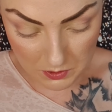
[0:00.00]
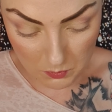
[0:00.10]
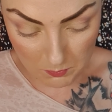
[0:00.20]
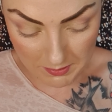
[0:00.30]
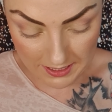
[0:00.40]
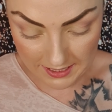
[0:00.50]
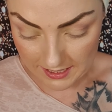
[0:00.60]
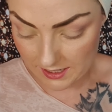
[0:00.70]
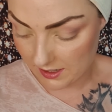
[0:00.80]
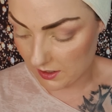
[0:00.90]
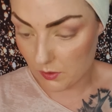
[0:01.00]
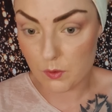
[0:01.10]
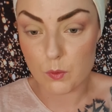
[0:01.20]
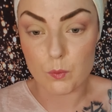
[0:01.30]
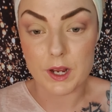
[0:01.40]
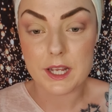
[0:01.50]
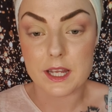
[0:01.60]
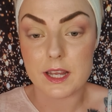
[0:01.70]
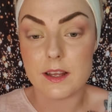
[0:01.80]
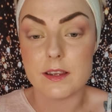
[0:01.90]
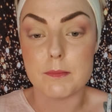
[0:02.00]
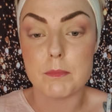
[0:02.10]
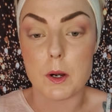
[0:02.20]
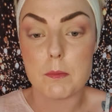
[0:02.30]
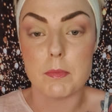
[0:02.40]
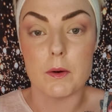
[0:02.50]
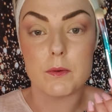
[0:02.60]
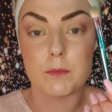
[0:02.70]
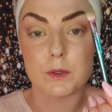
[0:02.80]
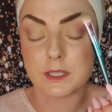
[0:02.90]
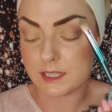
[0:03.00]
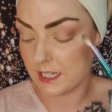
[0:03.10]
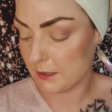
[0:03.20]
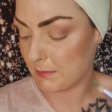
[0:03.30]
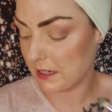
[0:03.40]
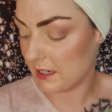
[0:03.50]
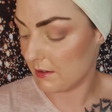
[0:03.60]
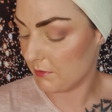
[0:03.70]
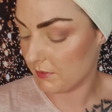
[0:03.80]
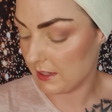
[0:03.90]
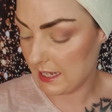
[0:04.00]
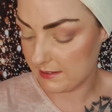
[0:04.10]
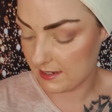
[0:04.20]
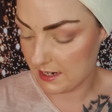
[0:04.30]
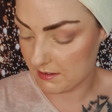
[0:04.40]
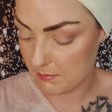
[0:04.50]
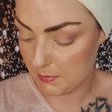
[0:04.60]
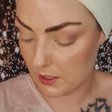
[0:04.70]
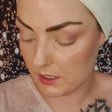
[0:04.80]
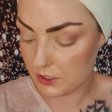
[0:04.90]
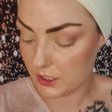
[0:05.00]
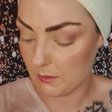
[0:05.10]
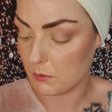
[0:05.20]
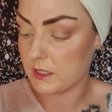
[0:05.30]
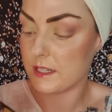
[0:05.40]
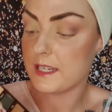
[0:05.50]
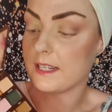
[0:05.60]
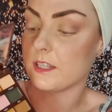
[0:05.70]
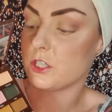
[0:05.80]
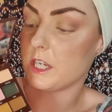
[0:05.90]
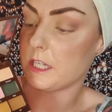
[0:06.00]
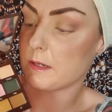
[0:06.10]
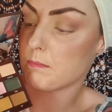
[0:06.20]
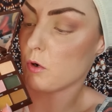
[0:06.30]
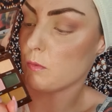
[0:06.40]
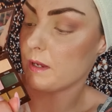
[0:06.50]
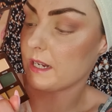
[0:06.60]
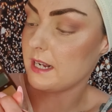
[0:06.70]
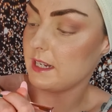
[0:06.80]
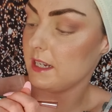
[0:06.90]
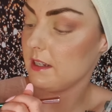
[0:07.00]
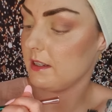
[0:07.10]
go back in with the purple. I'm going to take my flat dense brush. I'm going to take the shade Pomegranate,